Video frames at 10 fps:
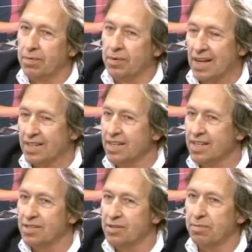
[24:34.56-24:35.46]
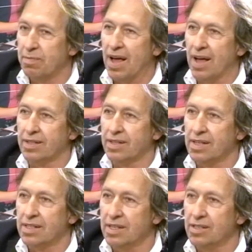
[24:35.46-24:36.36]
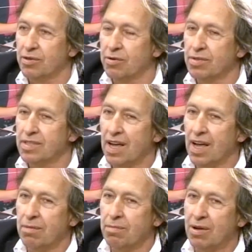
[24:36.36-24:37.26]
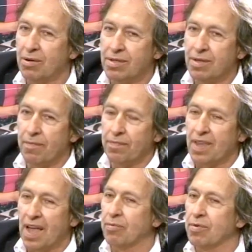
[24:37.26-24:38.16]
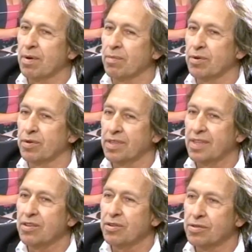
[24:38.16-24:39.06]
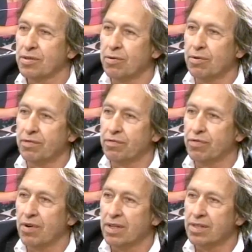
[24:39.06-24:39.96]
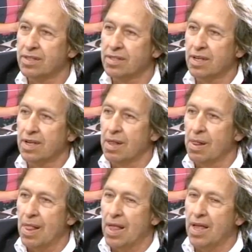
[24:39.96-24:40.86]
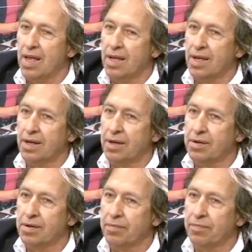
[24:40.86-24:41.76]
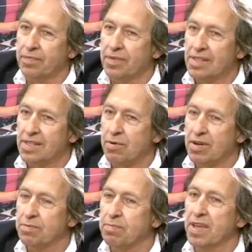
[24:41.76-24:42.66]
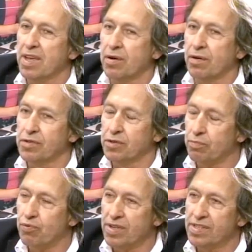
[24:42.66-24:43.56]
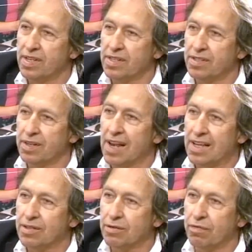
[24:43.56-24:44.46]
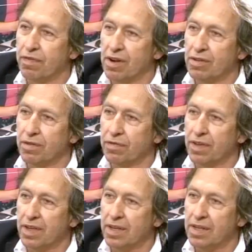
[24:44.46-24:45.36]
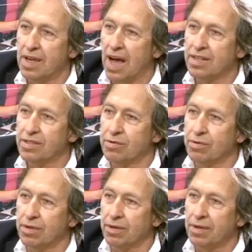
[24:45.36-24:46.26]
I think it's not bad, it's a good sign, because I remember 10 years ago in France, they were speaking of suppressing the classes of philosophy in high school,